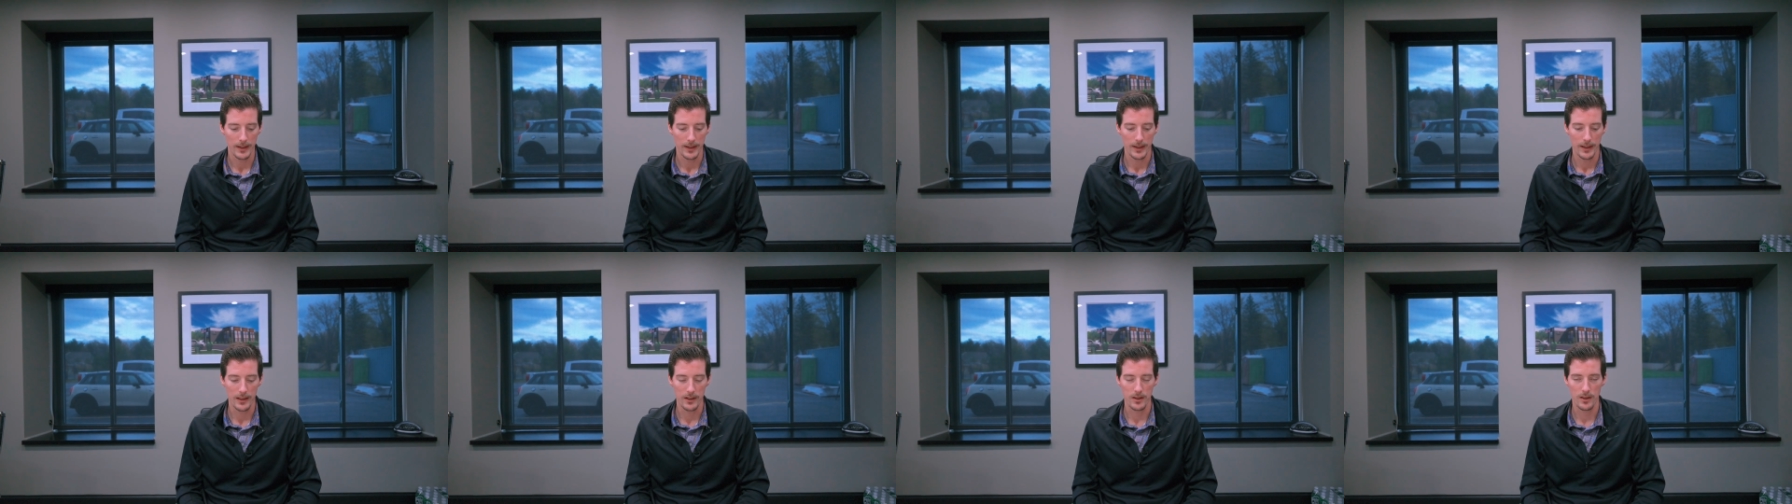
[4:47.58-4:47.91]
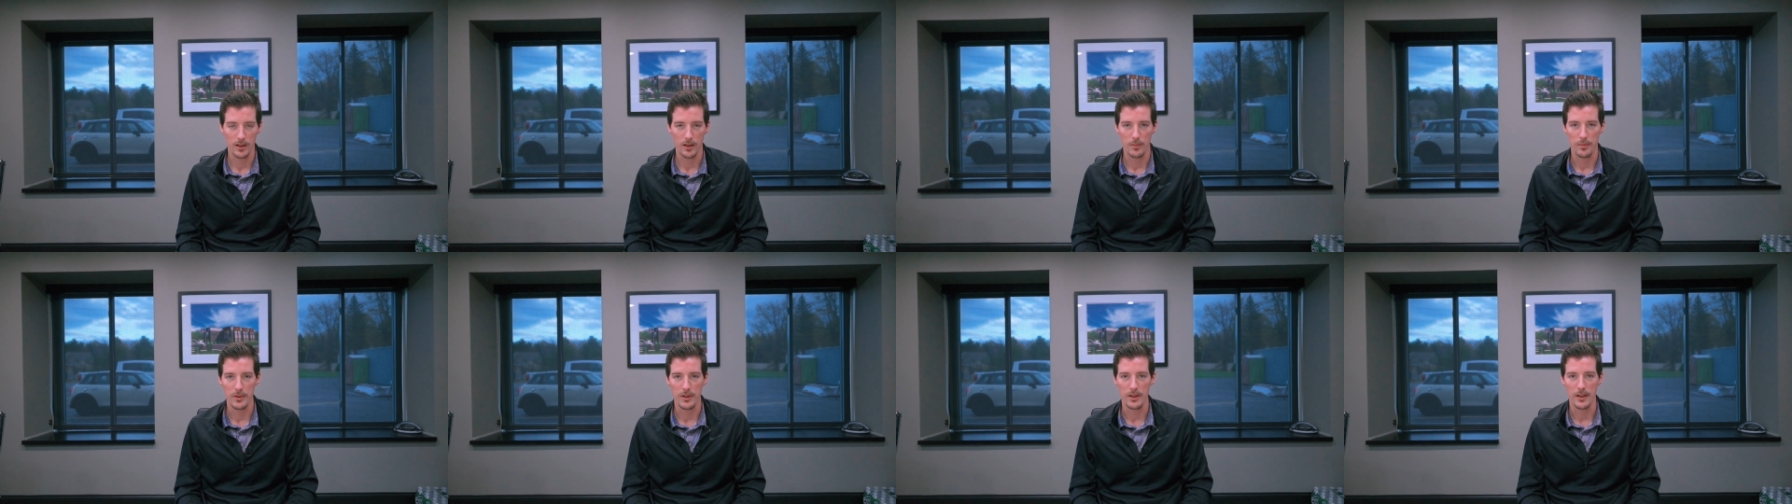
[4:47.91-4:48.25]
it's
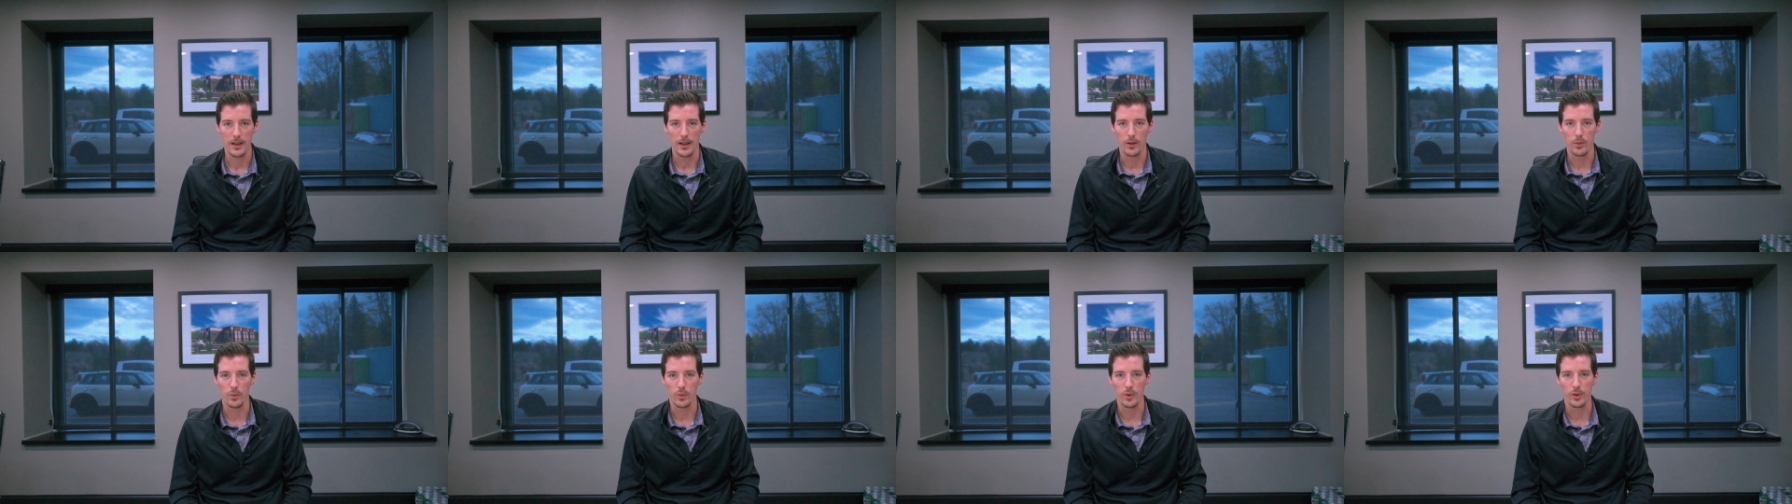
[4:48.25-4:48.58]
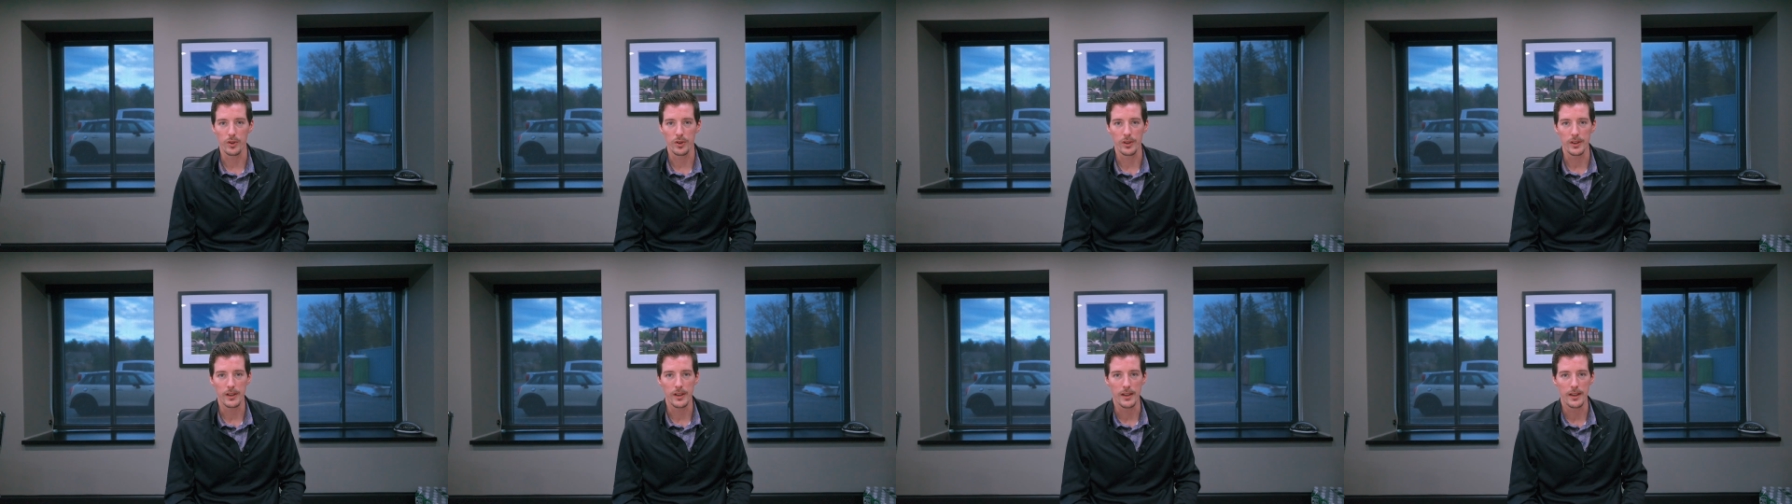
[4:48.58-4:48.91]
going to be a
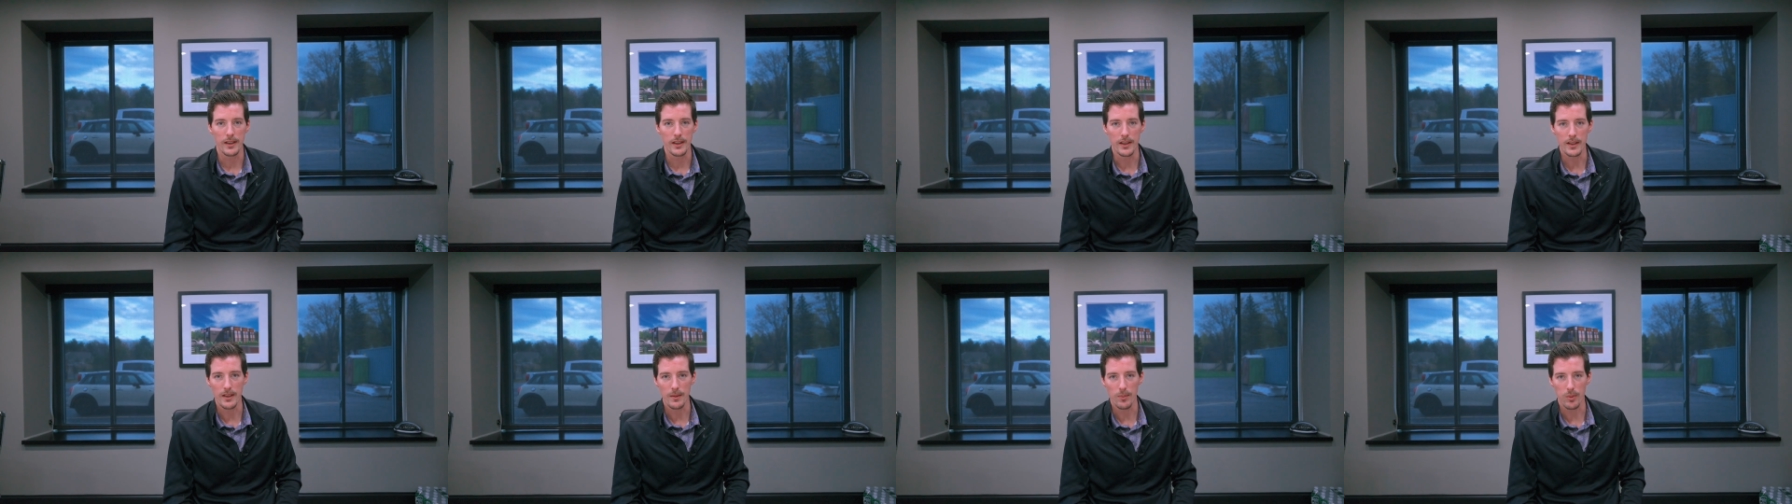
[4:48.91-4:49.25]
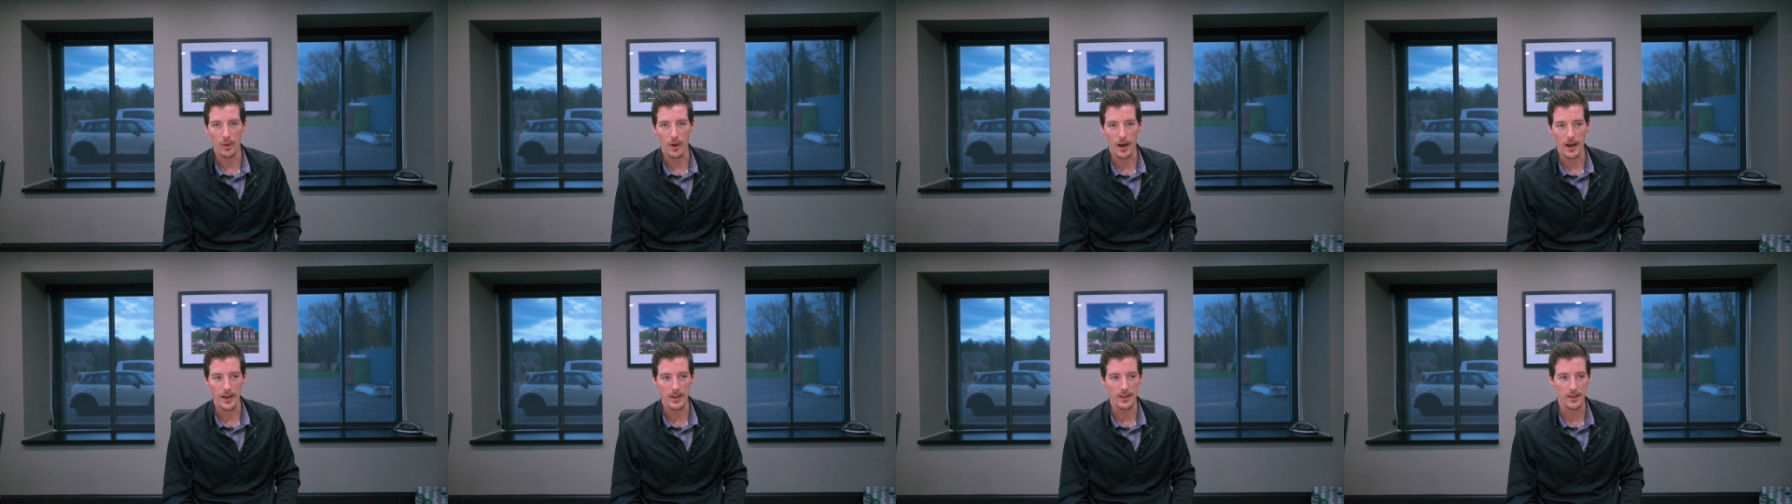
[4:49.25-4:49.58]
really neat
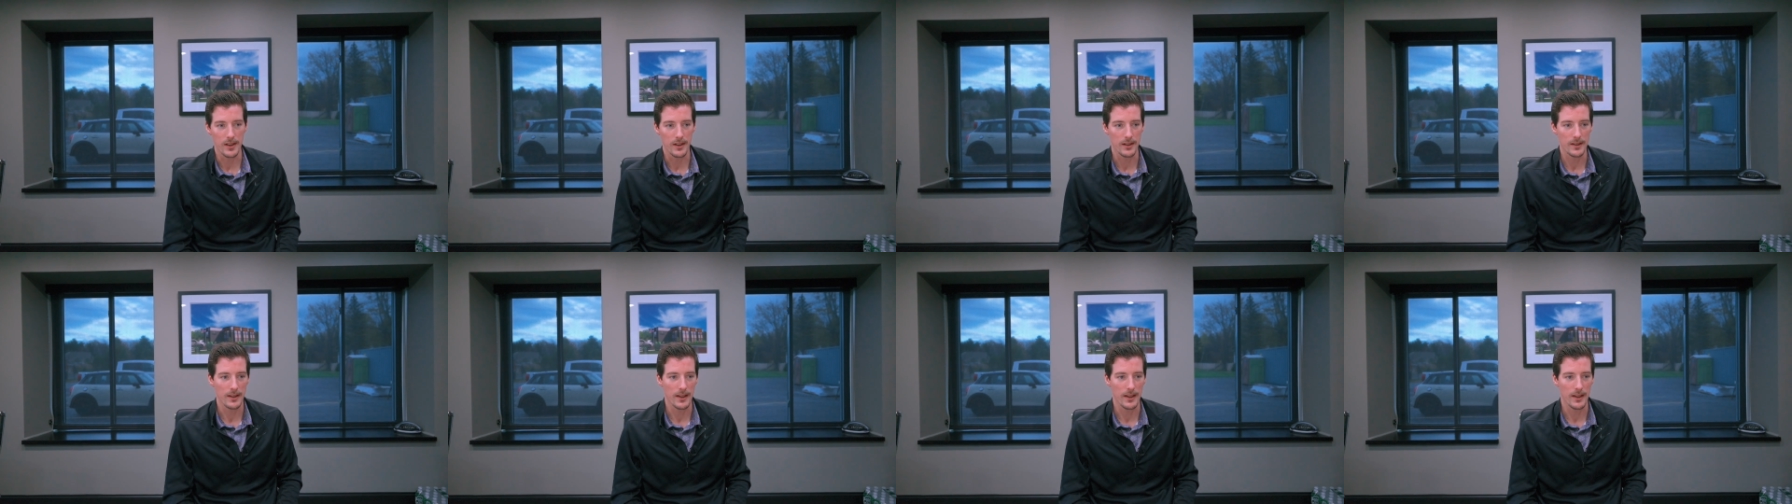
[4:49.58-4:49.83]
project.